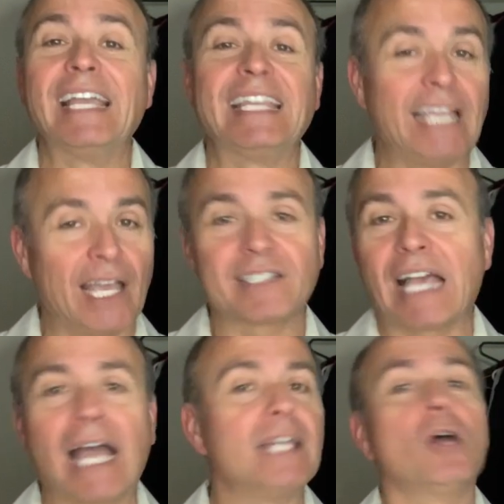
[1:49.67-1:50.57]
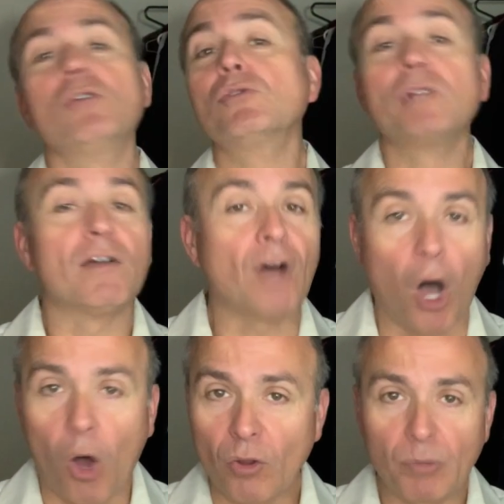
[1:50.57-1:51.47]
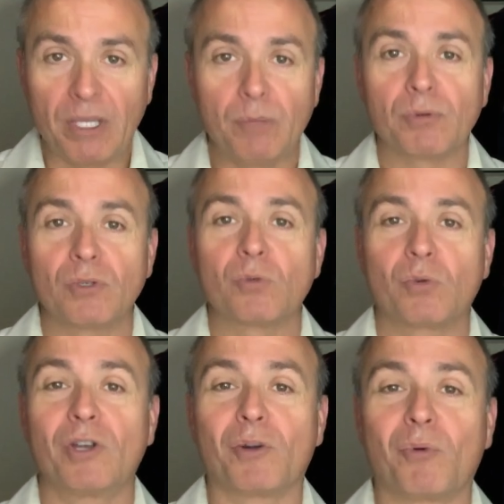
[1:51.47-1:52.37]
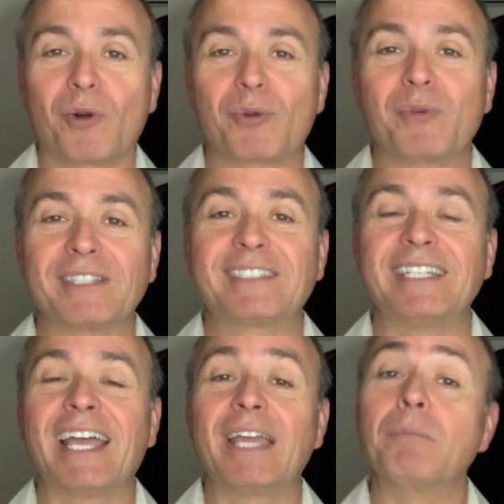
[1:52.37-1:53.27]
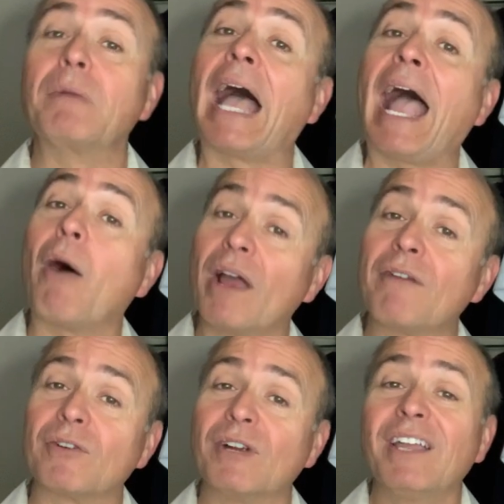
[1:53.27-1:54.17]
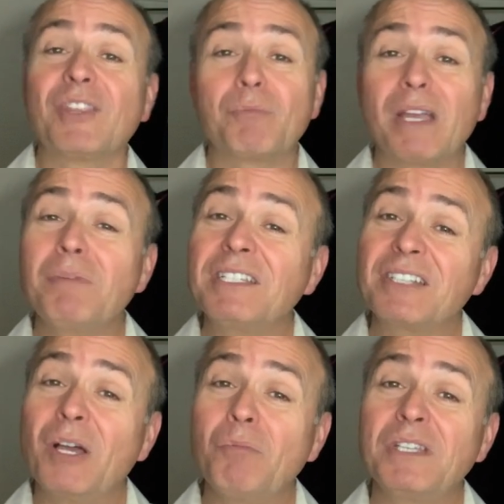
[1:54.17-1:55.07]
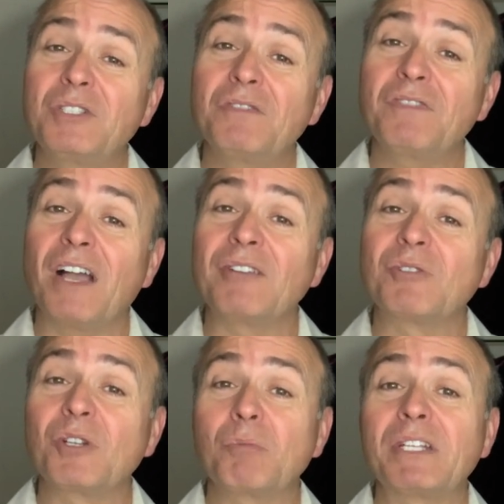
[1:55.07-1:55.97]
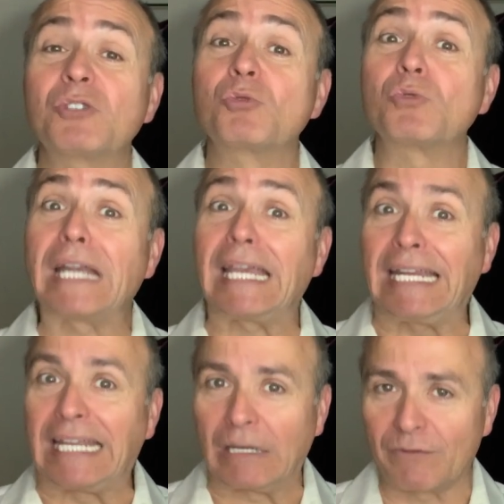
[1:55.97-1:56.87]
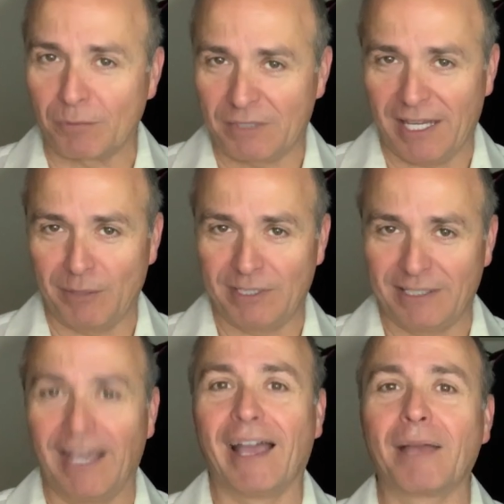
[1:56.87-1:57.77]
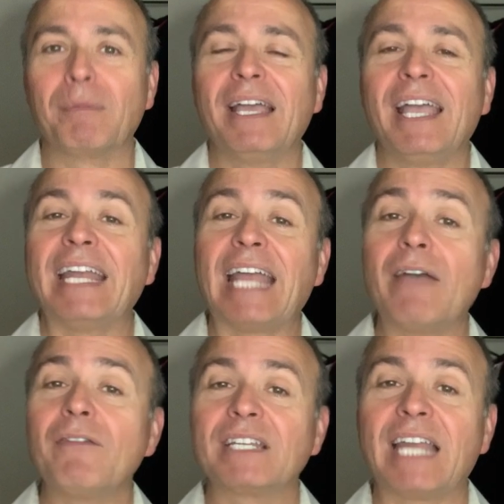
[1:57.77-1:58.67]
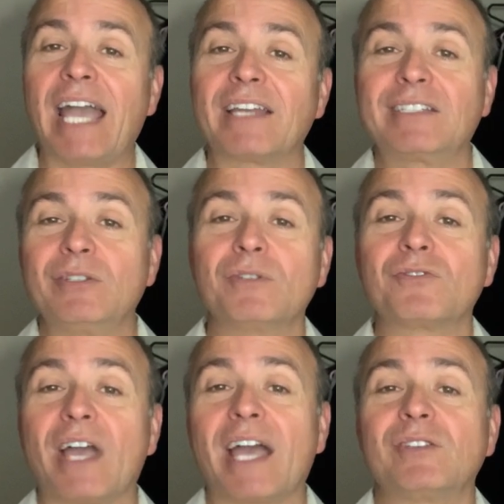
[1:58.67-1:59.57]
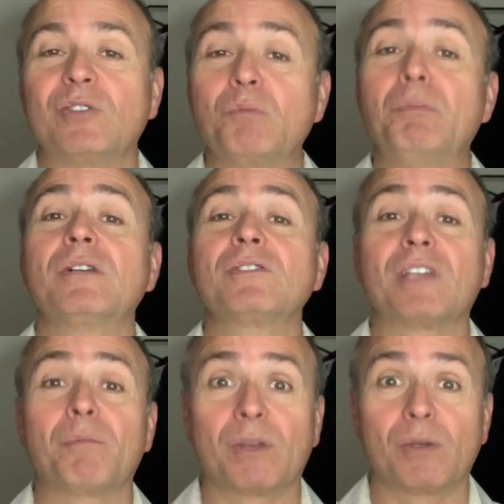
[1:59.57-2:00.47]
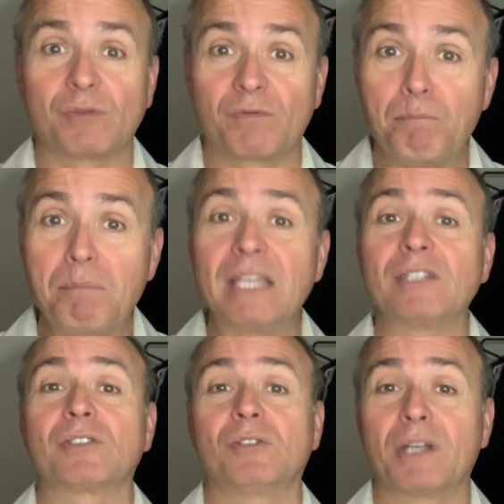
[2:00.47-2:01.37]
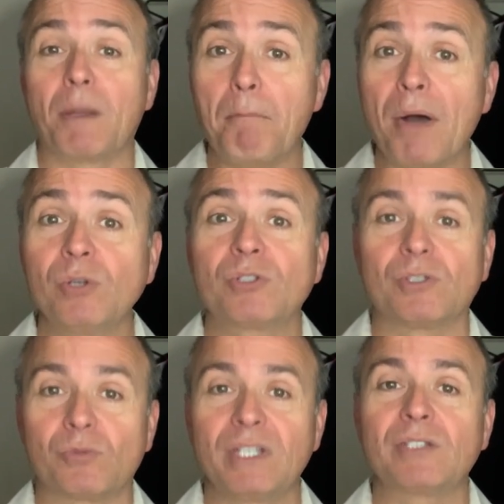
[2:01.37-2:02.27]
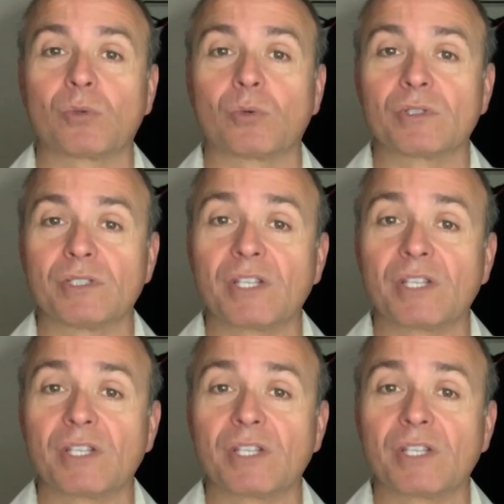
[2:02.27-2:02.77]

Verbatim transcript: Yes, I know you love all the people you're going to work with today. However, there may be some that you find are a little bit draining from time to time. And having an attitude of gratitude builds up those mental and emotional resources.